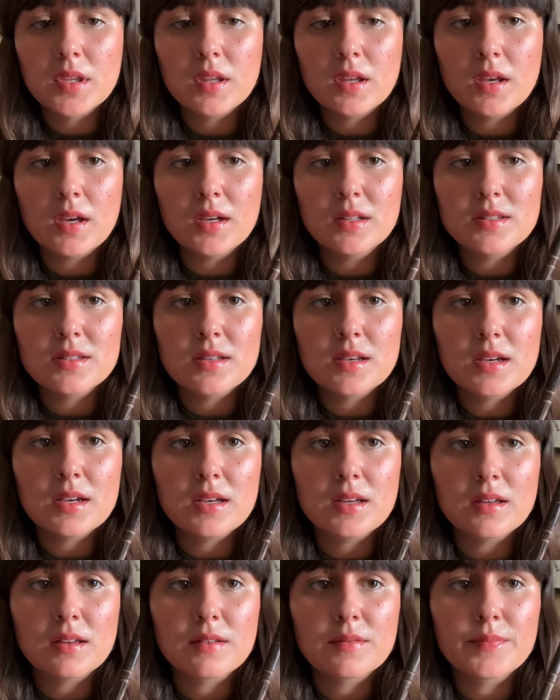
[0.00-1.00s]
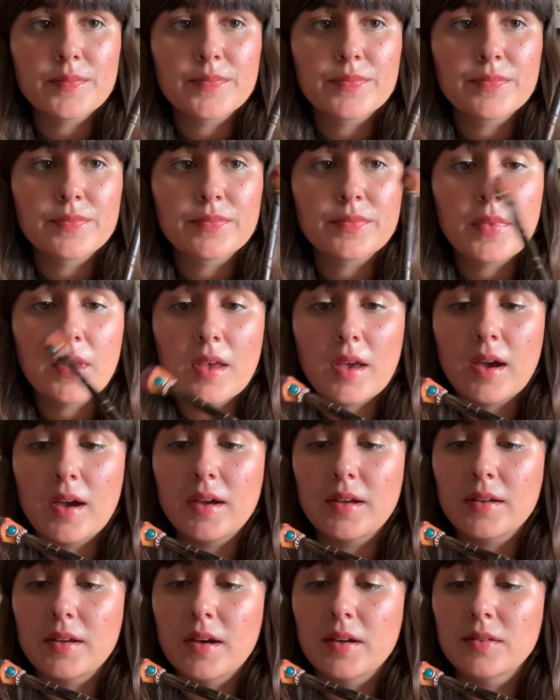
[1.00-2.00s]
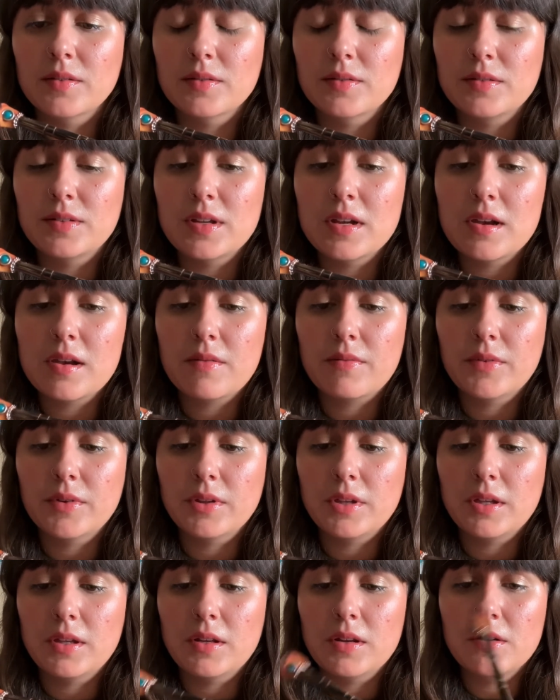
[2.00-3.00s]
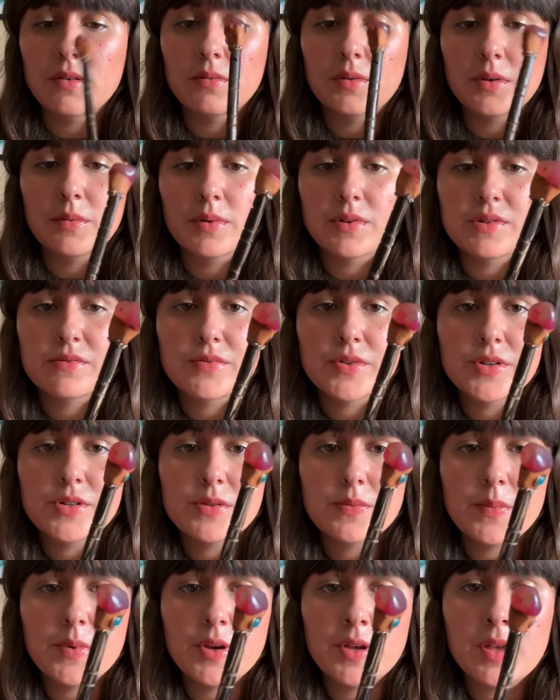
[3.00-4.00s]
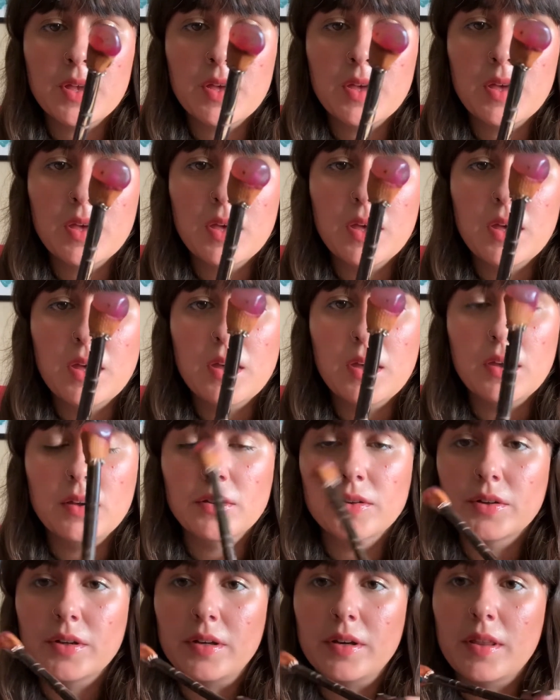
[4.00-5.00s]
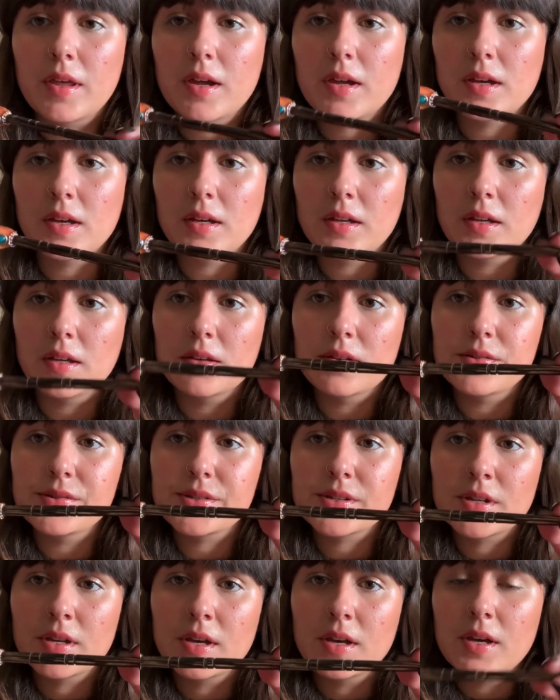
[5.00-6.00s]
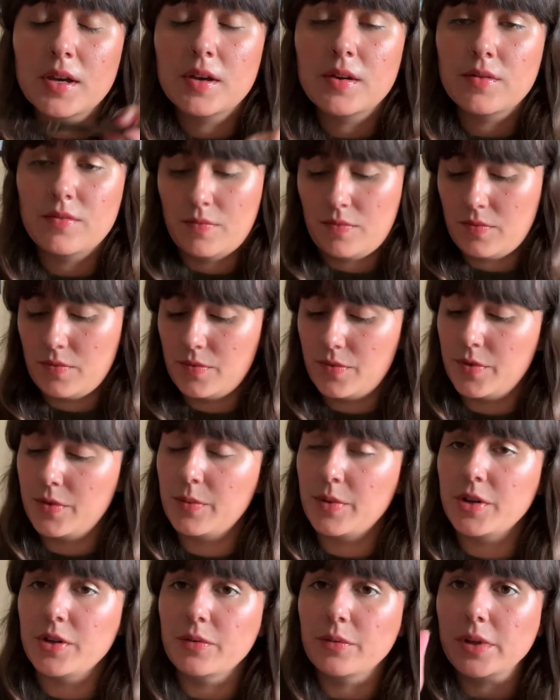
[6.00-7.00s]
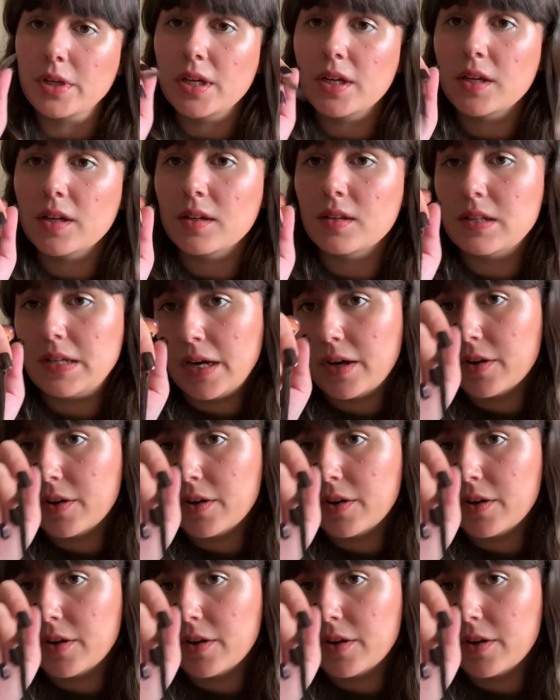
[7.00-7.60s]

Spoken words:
it's like, I didn't really know what it was at first, but I learned that it is for when you're reading tarot